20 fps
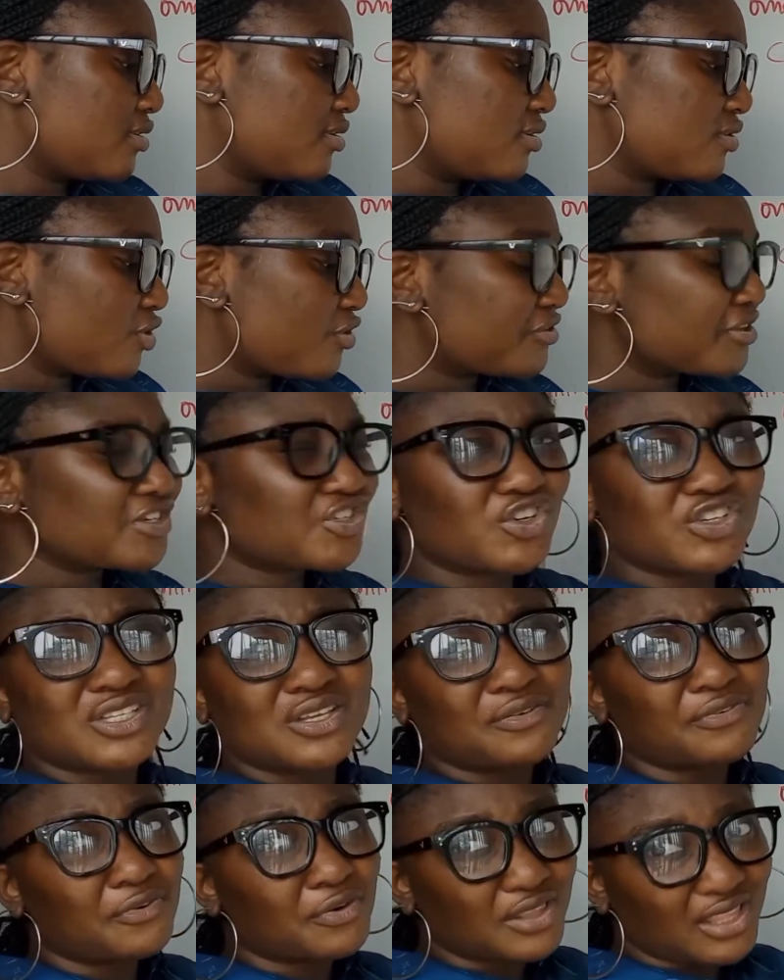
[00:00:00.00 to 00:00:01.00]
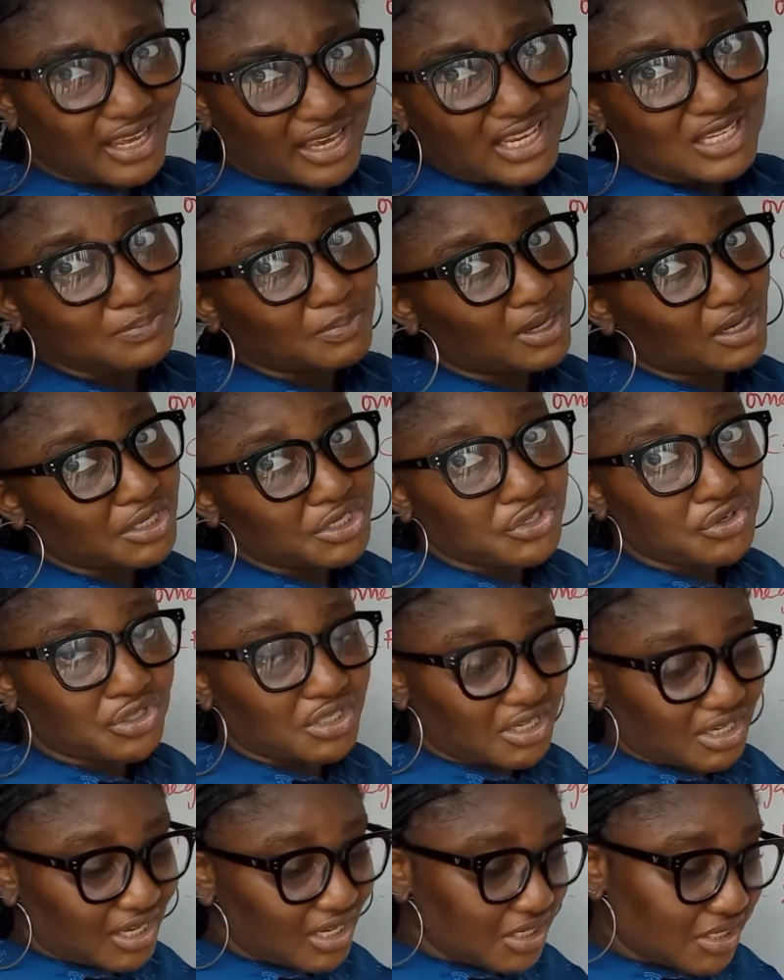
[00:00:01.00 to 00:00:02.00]
Sorry, this is just a further explanation
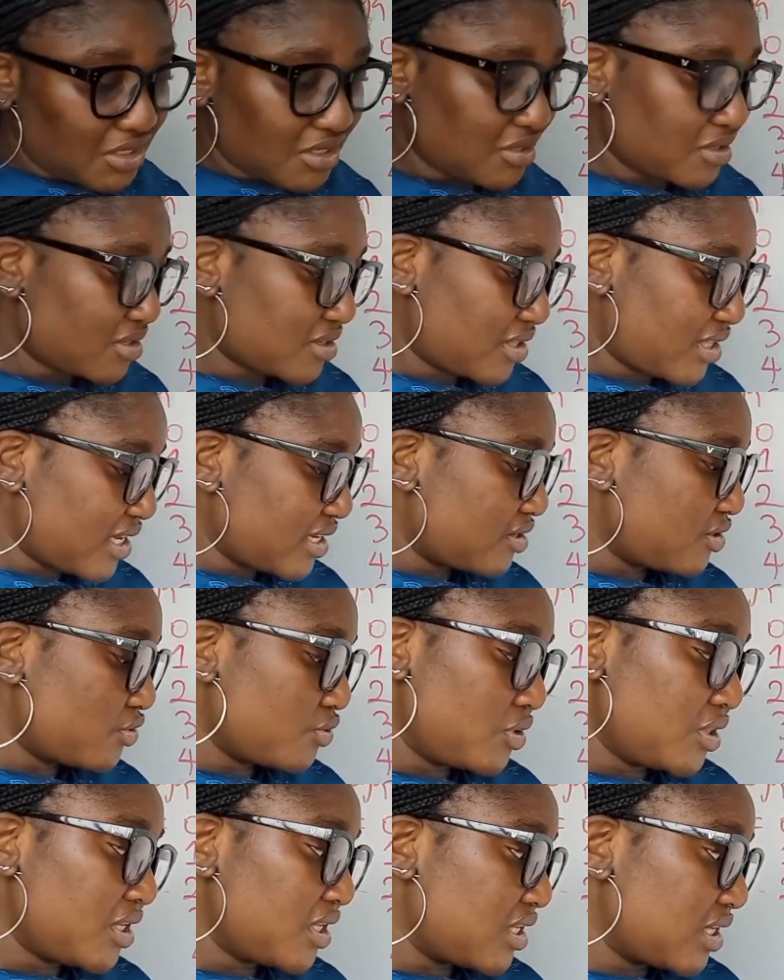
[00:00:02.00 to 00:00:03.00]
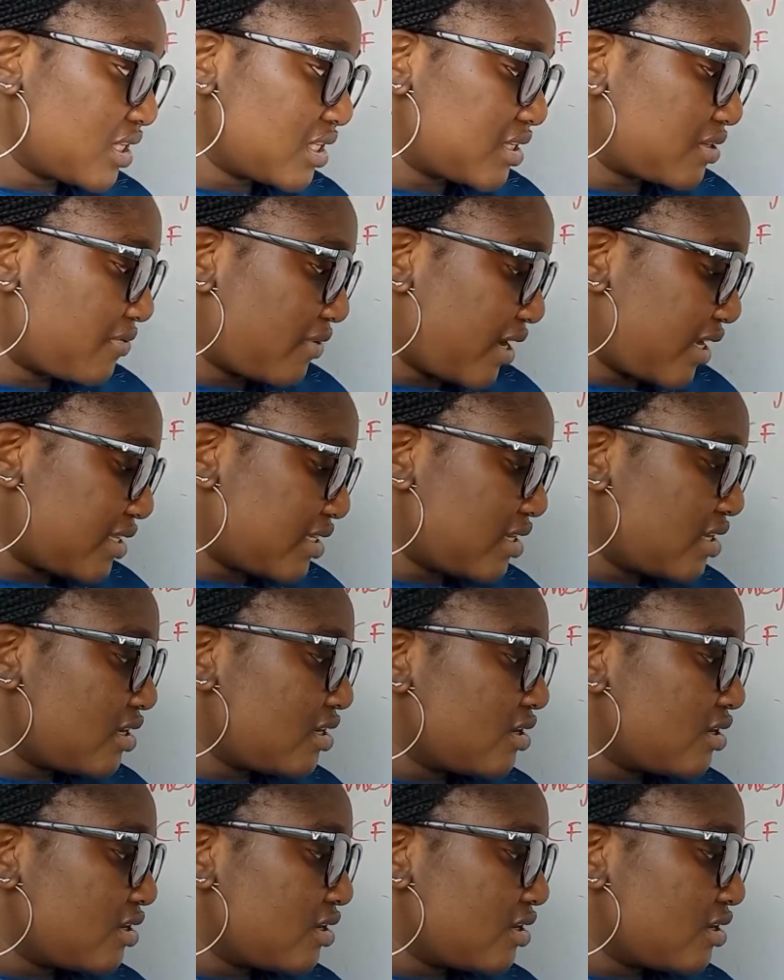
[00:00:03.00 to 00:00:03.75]
in case you need it, right?